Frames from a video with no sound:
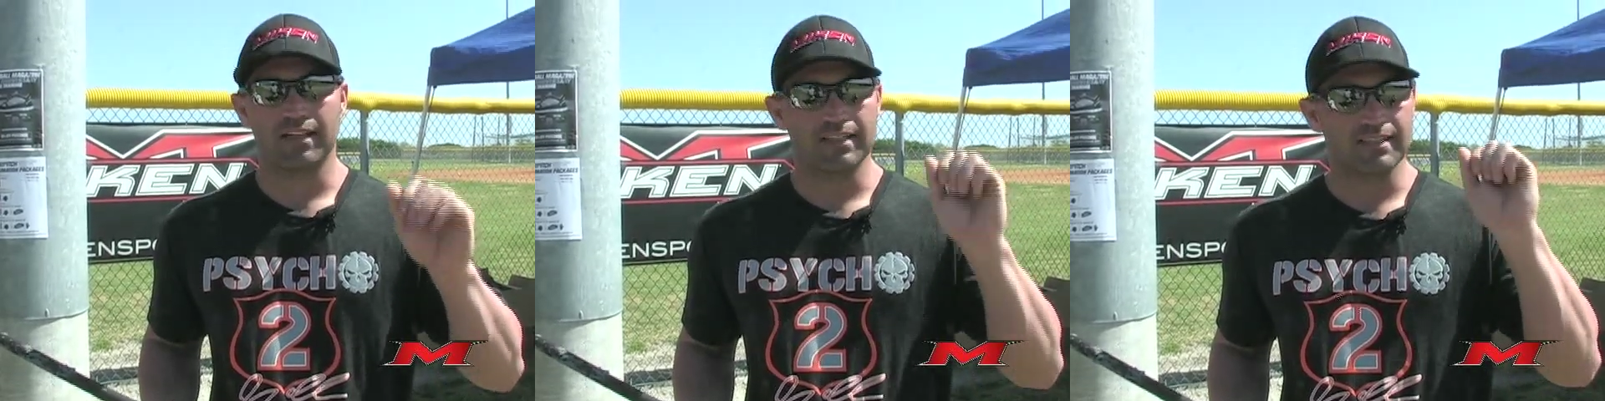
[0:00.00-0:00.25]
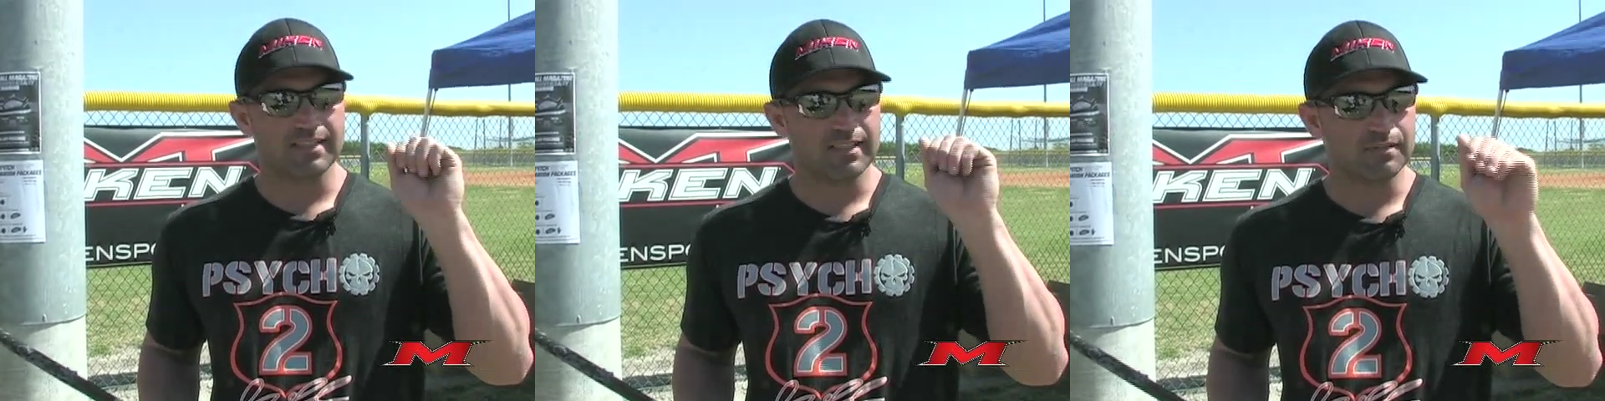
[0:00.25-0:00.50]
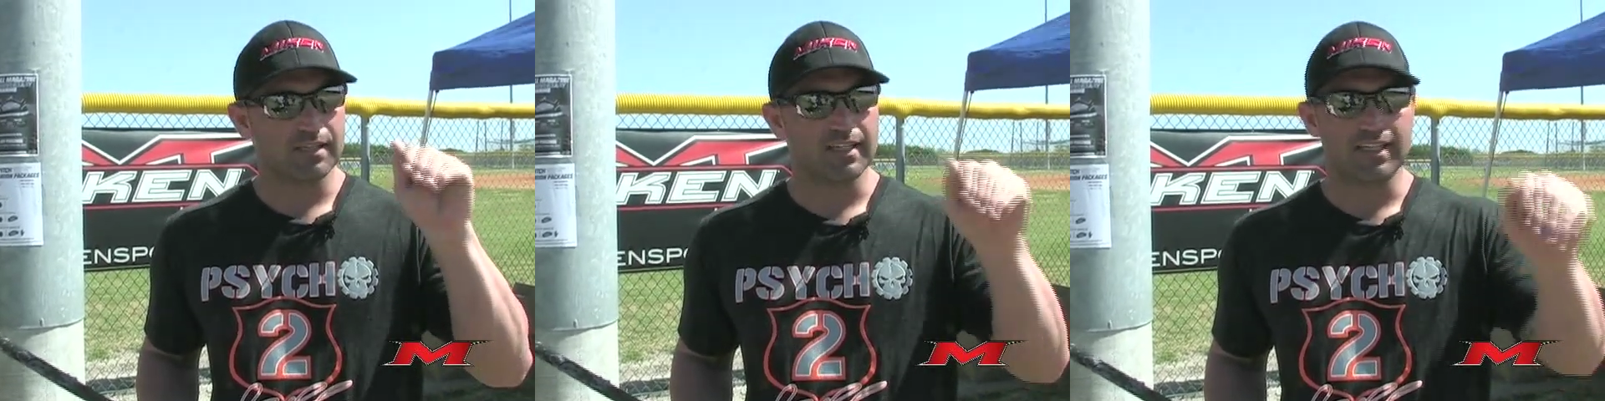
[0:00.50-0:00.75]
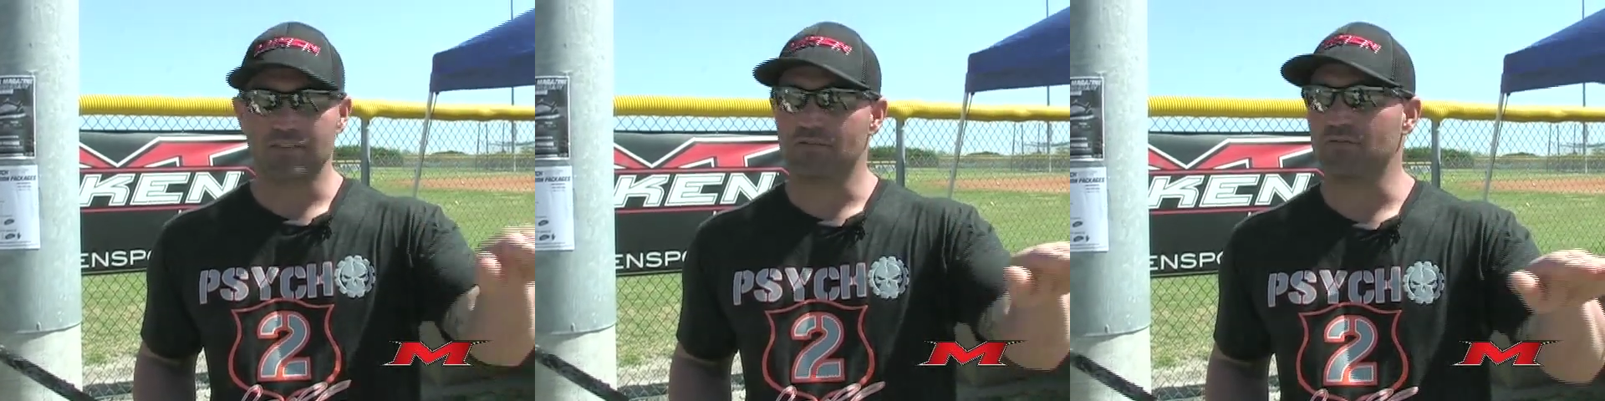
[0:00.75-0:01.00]
It just seems like
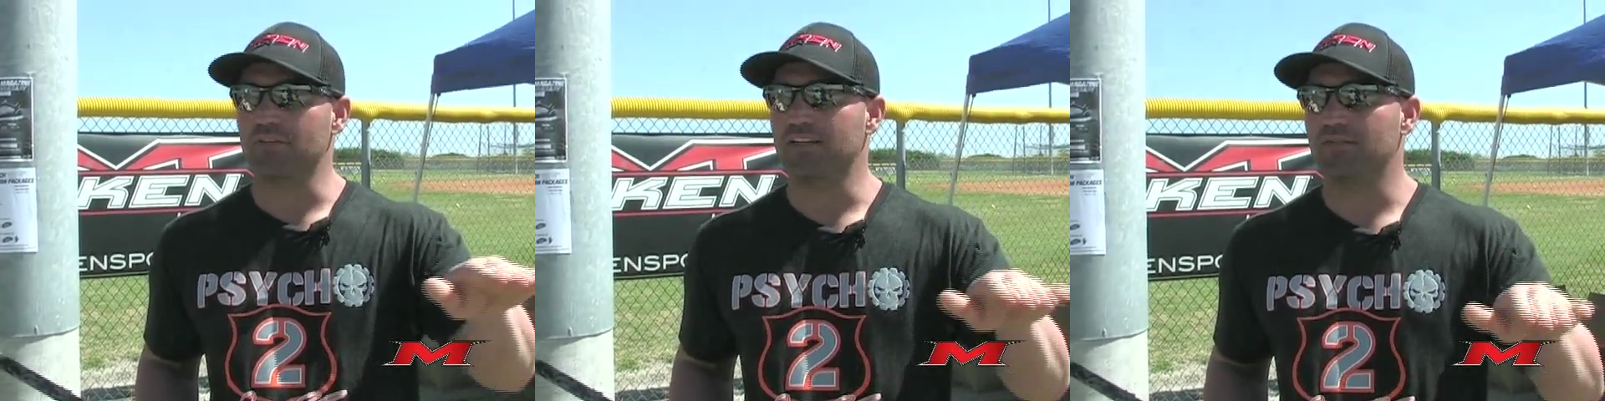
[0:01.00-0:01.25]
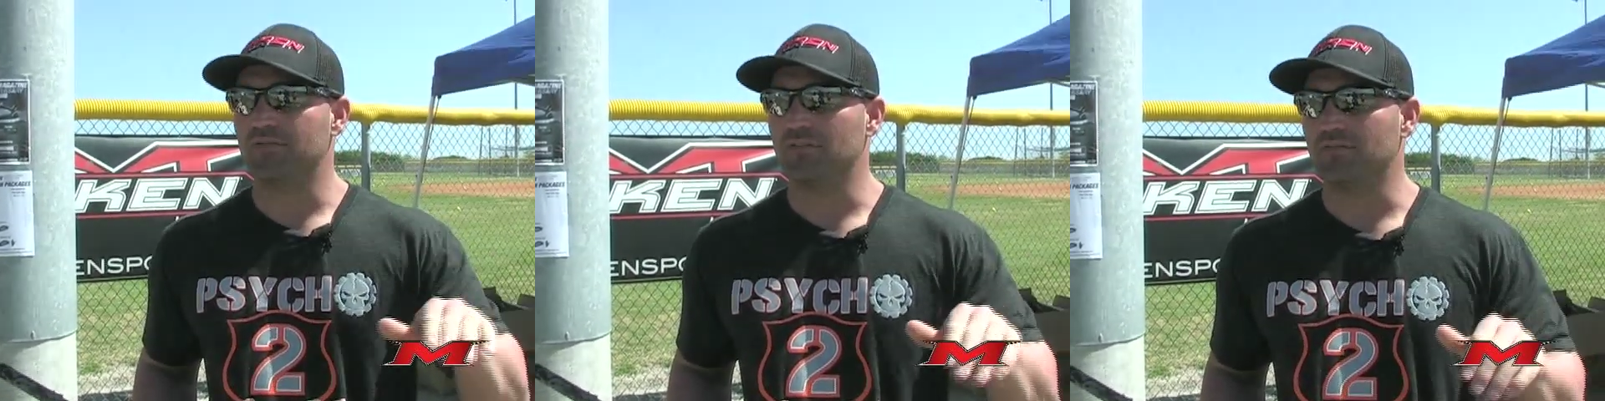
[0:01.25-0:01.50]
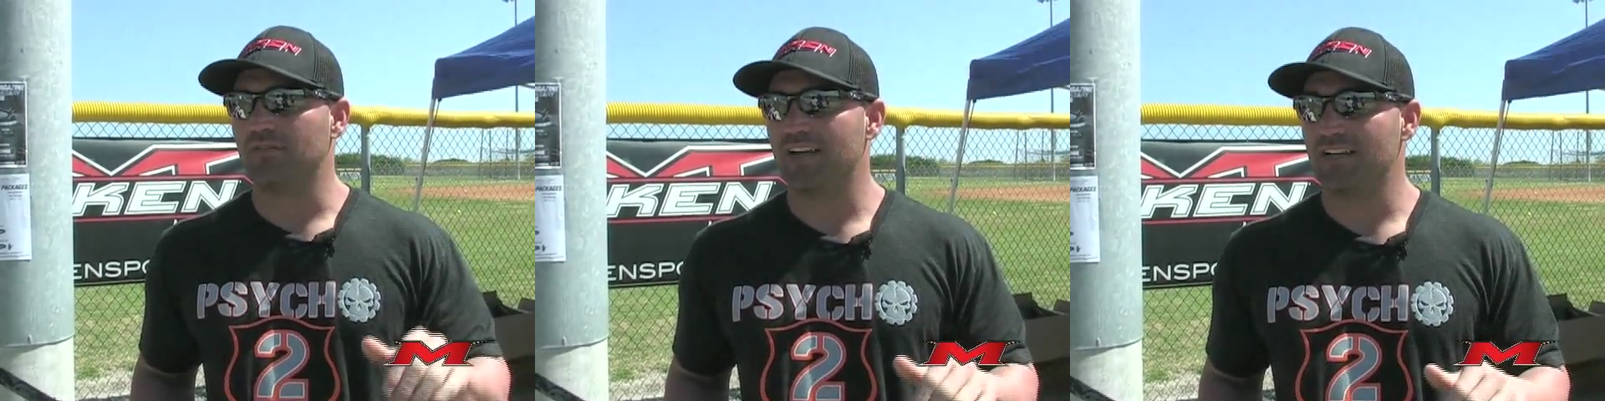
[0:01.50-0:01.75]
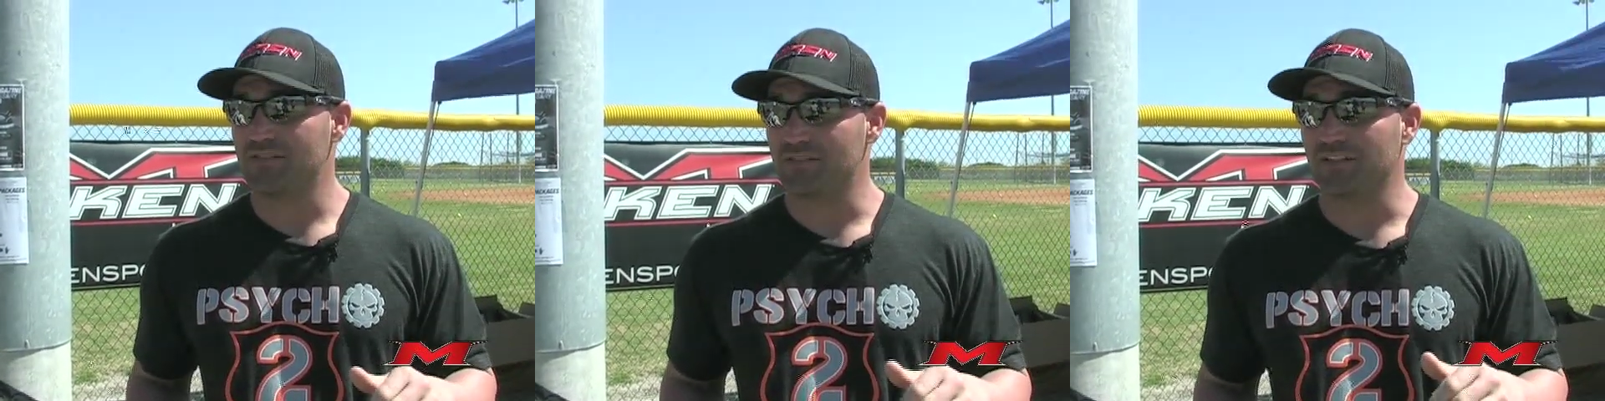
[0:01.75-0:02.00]
it gets through the infield
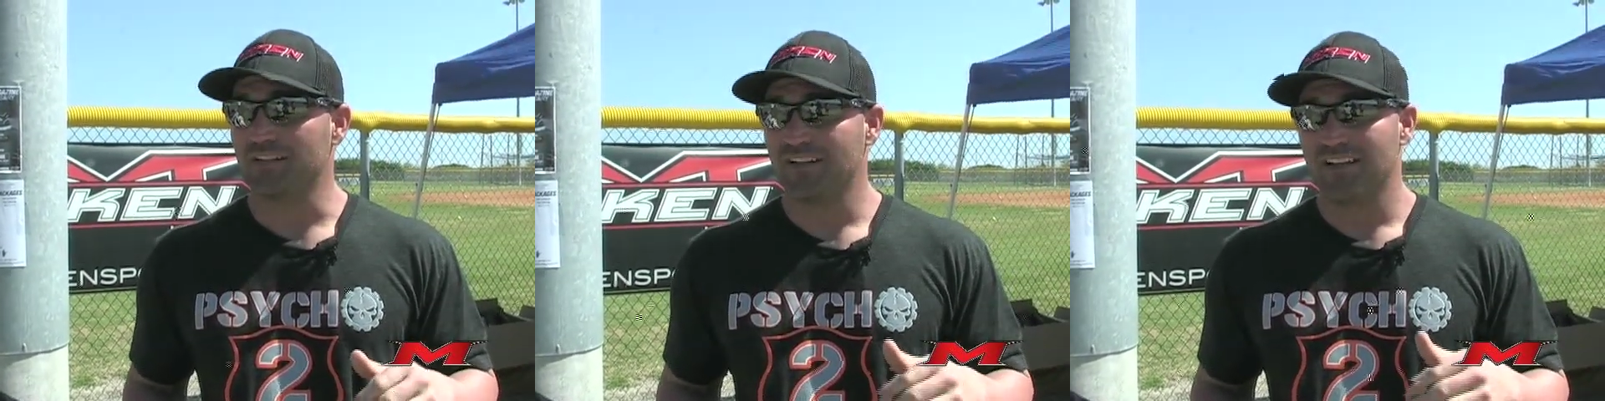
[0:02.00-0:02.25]
faster.